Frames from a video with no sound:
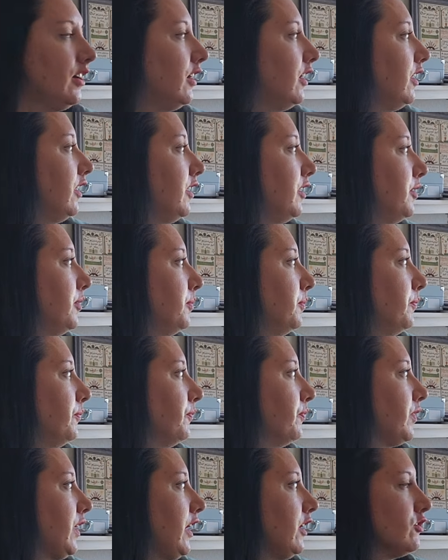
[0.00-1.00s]
um,
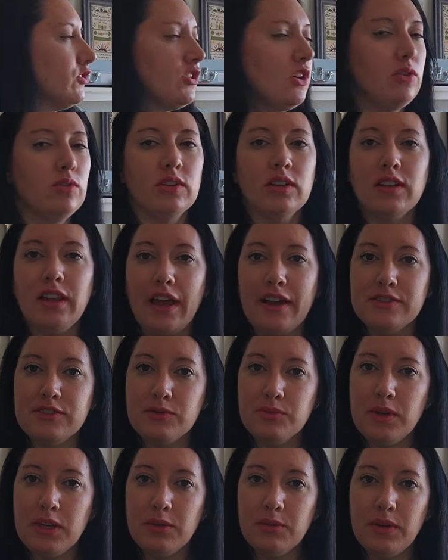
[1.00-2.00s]
Arizona
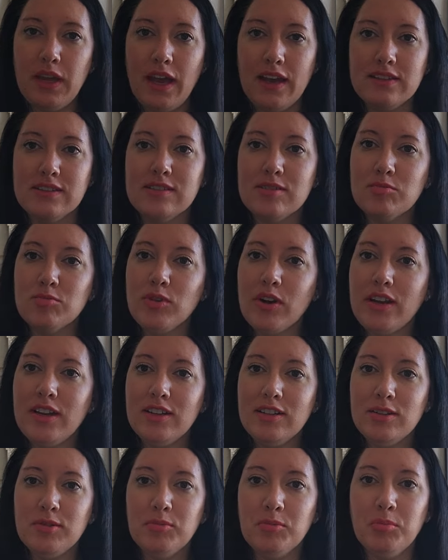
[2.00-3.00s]
last week we had some
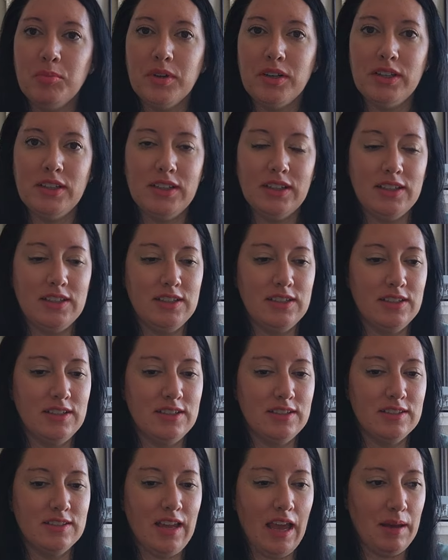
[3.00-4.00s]
rain, but it
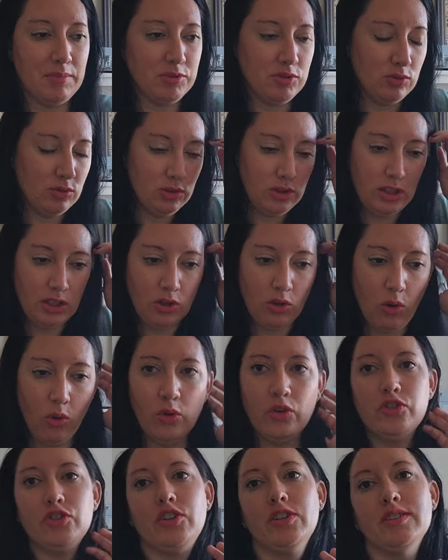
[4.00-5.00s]
is absolutely
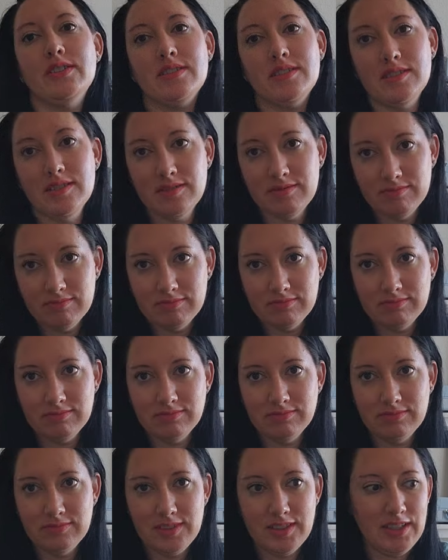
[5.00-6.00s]
gorgeous
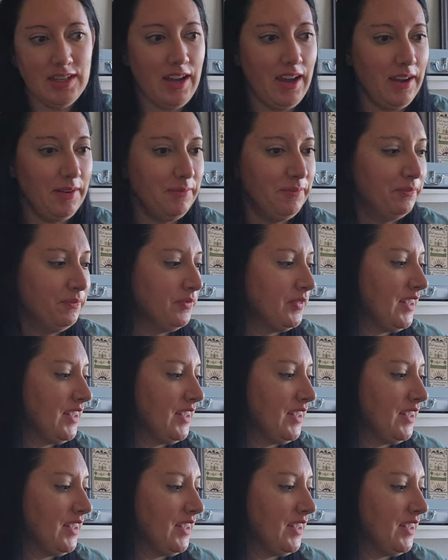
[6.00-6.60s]
today.